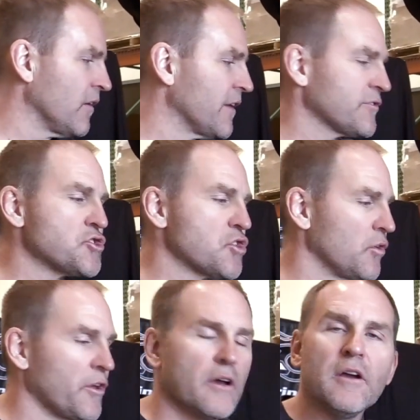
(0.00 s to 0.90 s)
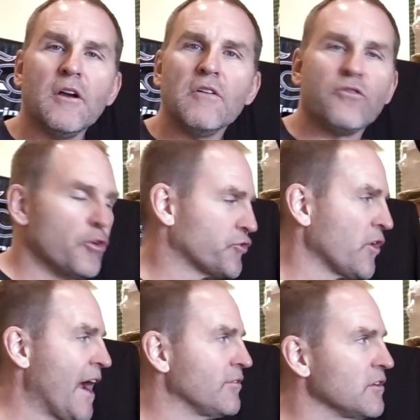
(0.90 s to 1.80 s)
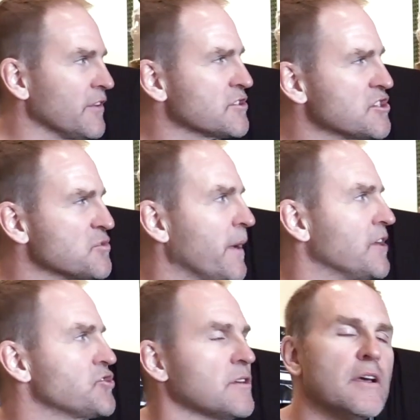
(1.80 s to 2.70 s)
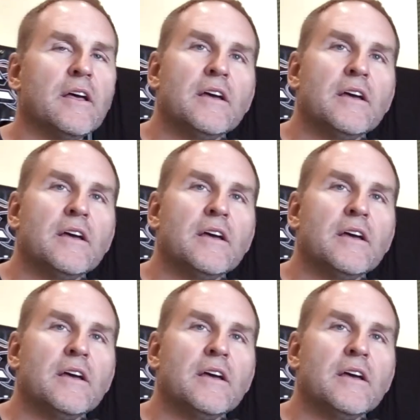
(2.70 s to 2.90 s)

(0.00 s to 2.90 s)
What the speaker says: lift to show the full travel of the suspension.